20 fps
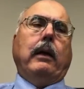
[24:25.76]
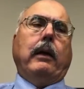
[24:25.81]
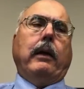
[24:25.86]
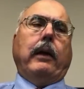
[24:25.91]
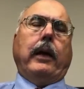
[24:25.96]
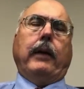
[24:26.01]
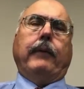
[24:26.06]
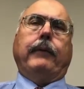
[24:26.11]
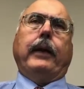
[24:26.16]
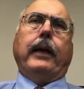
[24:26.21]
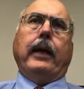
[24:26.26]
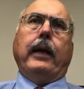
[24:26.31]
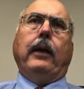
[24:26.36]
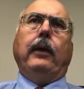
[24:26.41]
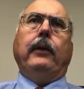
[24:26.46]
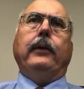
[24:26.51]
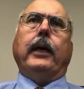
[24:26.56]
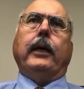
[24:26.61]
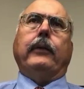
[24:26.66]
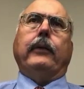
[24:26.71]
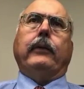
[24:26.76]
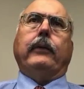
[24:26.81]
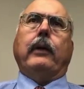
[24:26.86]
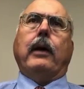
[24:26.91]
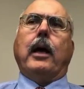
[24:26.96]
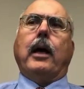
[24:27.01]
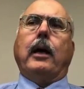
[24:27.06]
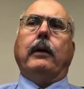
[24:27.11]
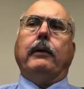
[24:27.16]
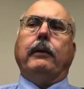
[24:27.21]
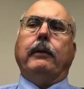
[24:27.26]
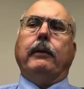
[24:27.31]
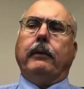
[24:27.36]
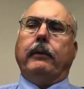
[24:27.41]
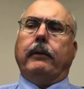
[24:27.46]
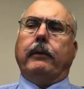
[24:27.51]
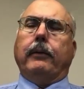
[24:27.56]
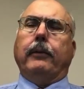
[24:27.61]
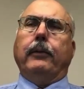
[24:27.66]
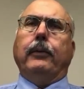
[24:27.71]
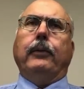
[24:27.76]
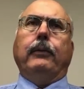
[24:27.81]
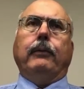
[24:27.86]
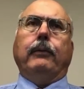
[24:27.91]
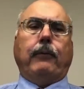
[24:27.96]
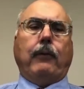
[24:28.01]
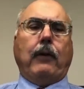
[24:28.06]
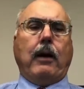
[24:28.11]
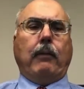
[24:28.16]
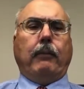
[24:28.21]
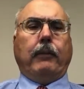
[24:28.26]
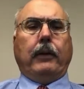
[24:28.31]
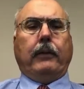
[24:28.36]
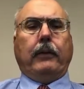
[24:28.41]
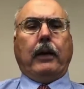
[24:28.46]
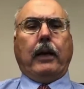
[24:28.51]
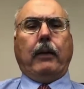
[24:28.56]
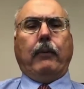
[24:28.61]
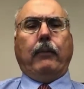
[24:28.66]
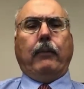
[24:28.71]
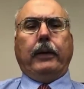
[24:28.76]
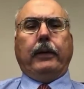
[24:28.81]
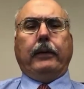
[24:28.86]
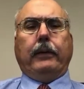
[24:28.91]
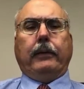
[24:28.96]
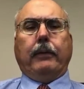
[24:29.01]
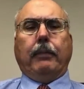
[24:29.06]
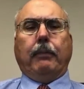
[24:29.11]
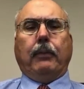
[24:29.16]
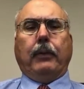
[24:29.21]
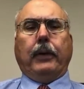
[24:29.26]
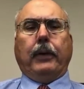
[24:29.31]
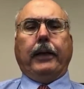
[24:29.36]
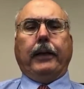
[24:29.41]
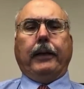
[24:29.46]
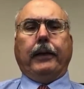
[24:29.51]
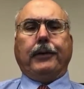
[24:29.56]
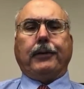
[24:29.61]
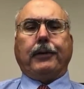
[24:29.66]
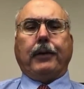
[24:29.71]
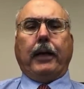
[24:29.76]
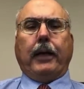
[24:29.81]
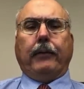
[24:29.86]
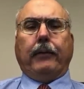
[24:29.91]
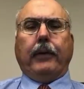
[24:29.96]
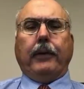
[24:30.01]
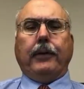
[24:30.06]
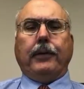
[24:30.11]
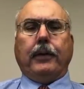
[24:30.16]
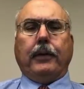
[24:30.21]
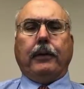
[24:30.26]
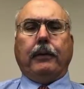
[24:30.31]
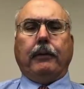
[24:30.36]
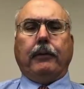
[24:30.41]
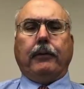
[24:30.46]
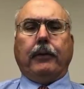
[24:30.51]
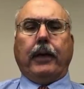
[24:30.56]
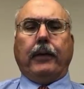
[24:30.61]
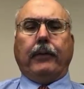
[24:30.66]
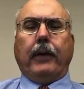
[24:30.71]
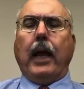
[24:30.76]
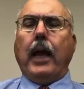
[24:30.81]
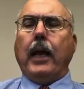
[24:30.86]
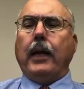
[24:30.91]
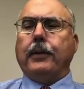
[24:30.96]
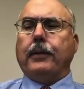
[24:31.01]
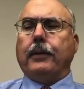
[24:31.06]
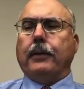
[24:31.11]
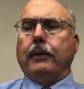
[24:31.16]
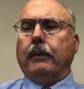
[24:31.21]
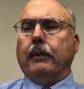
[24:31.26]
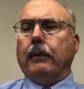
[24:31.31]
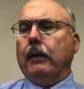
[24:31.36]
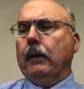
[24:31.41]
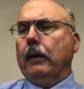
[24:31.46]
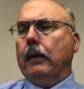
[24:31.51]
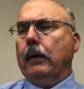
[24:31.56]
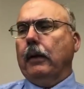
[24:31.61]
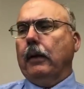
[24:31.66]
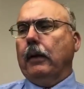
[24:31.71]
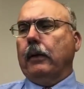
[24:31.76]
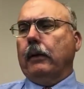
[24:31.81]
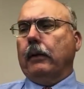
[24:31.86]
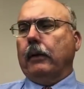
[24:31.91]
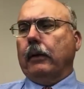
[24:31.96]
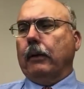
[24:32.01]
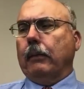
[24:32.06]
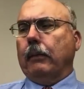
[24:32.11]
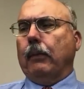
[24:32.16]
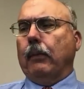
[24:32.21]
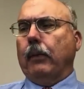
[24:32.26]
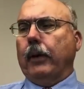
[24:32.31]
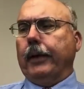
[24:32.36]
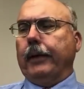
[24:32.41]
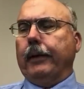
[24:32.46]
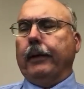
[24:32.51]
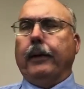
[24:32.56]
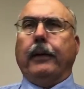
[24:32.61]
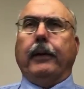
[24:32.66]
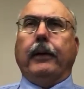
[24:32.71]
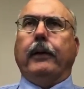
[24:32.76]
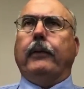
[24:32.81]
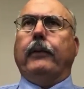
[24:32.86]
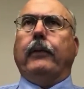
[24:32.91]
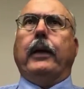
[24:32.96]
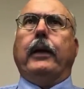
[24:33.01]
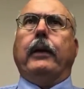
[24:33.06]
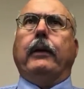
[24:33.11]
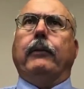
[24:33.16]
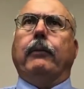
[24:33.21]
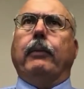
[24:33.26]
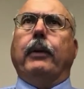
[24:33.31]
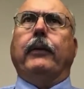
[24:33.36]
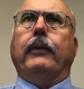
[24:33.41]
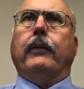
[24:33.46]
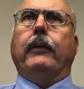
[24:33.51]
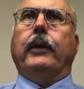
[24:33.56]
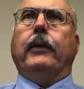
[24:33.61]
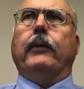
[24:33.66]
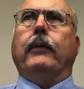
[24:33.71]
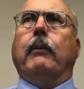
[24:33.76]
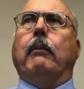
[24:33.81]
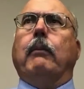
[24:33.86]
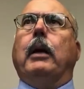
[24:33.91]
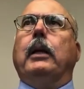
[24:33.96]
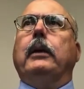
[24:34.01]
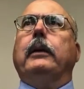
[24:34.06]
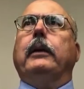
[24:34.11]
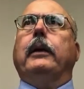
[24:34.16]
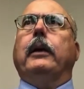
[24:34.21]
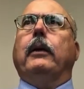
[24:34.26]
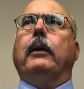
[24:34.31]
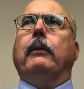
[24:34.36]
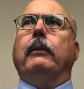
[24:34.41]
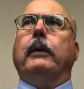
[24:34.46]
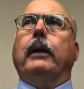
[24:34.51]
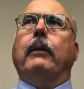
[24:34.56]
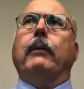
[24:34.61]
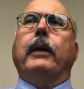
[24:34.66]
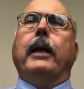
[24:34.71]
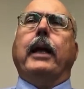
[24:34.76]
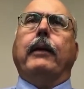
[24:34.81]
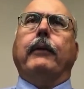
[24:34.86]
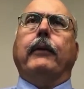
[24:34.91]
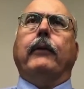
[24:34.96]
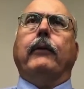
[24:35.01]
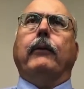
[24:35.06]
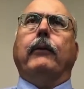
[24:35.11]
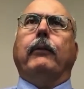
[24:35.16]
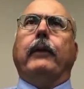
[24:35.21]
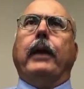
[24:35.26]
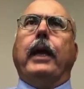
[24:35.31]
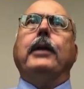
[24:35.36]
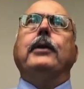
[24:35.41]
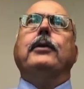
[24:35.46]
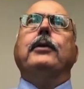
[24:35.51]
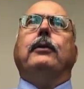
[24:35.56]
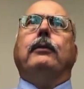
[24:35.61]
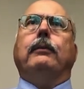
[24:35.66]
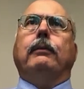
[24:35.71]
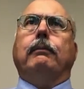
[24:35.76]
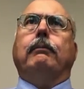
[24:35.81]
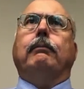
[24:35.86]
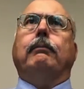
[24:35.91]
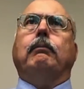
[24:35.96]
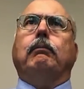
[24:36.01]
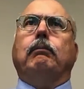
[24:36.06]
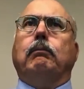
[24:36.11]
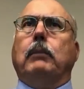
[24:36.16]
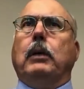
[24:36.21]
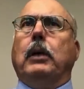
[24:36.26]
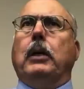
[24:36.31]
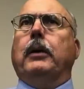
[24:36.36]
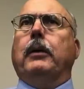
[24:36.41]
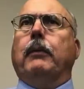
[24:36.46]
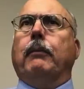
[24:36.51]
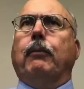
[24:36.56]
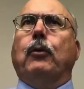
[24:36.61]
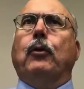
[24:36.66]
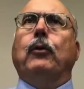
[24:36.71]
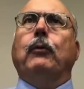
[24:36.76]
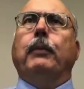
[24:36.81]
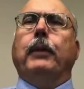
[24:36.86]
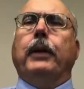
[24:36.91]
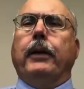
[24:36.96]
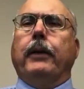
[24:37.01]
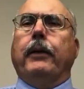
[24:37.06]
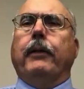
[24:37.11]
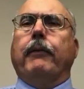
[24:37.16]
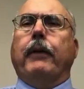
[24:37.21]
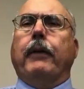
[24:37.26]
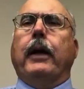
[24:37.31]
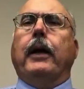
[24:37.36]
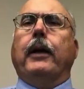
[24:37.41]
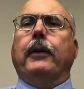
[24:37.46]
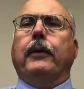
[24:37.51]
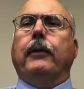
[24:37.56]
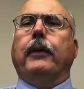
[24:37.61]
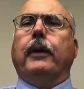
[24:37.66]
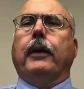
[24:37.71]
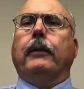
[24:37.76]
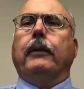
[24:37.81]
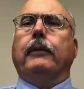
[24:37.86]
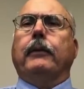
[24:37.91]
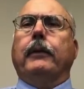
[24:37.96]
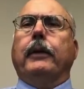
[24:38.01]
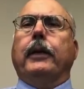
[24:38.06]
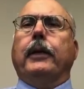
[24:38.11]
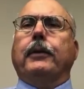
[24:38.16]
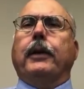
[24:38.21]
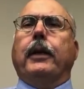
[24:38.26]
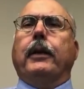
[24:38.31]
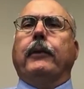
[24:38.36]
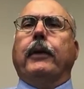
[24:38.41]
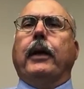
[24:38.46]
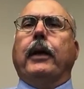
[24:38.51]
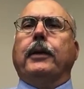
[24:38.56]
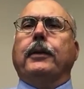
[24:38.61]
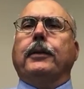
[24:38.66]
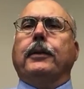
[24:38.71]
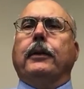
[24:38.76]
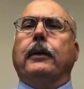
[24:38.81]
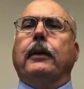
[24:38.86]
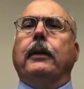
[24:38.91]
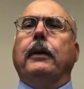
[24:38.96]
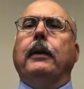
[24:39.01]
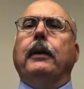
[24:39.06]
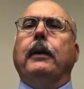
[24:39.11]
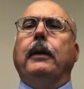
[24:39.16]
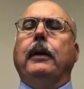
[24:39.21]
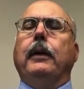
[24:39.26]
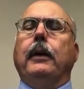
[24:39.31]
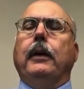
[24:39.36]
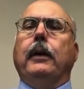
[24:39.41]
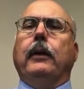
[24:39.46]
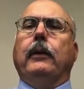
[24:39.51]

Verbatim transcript: And if they held that stock through from the time we completed the transition transaction to the point, uh, let's say as recently as a month ago, they would have a substantial uh, improvement in their value of that, that transaction. Mm-hmm.